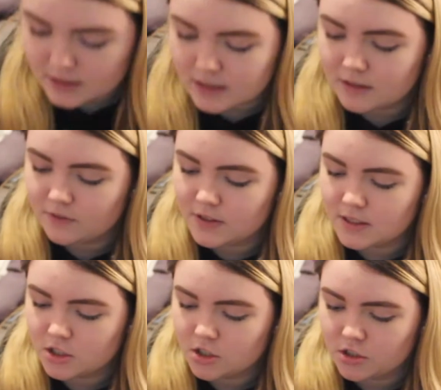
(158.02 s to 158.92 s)
is the
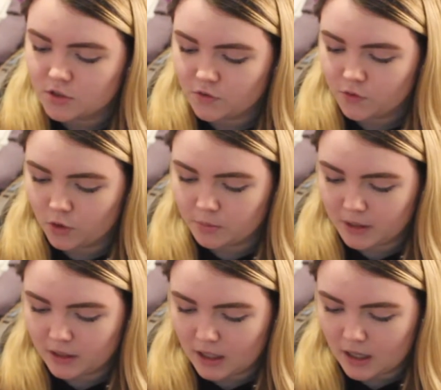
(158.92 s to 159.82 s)
Physician's
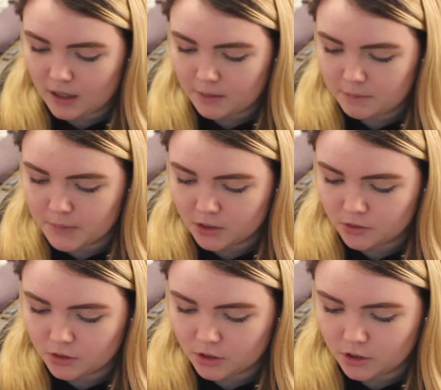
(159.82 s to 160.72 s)
Formula
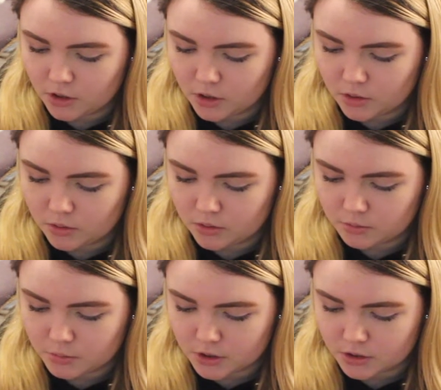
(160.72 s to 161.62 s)
Mineral Glow
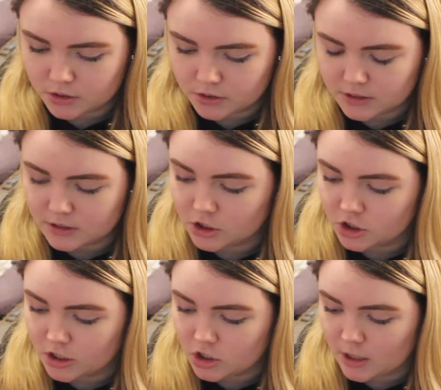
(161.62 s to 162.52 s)
Pearls in the
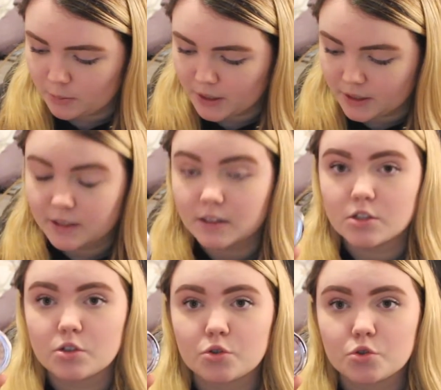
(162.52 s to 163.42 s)
shade Champagne.
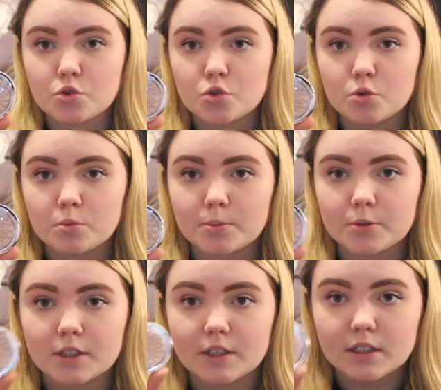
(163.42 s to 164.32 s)
This looks super
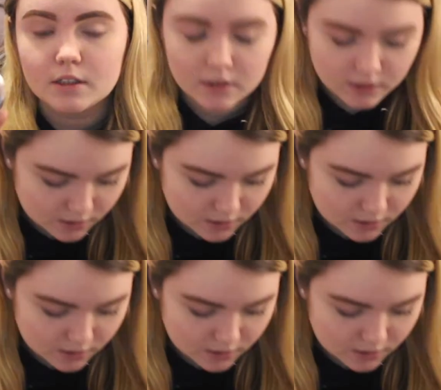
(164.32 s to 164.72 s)
pretty.